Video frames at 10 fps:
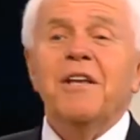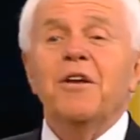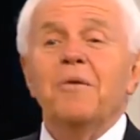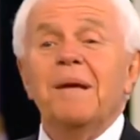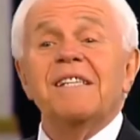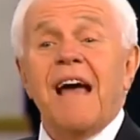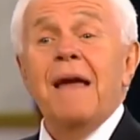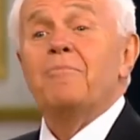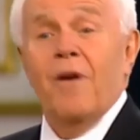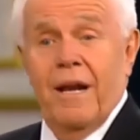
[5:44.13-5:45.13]
you to be
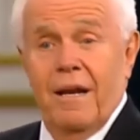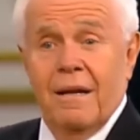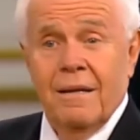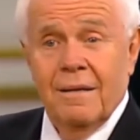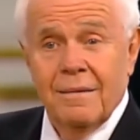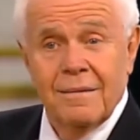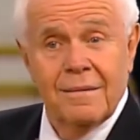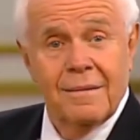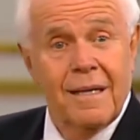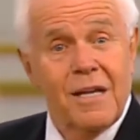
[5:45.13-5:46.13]
type rated.
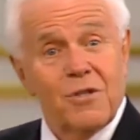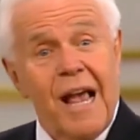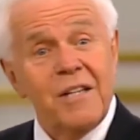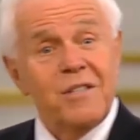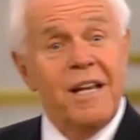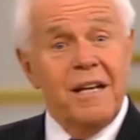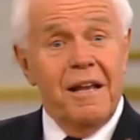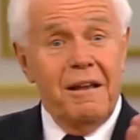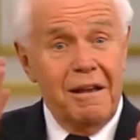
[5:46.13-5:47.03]
So I send